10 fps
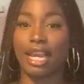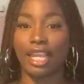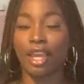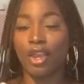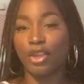Like,
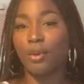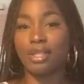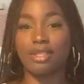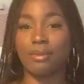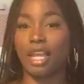you know when you
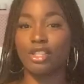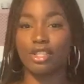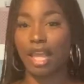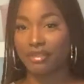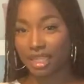see something, I
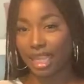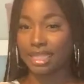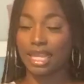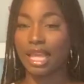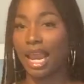just have to
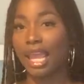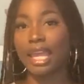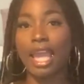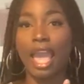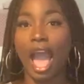get it.
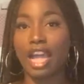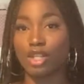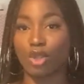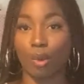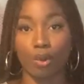Like, I
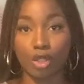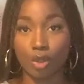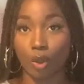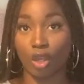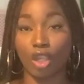just thought it was
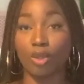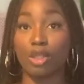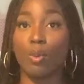so cute.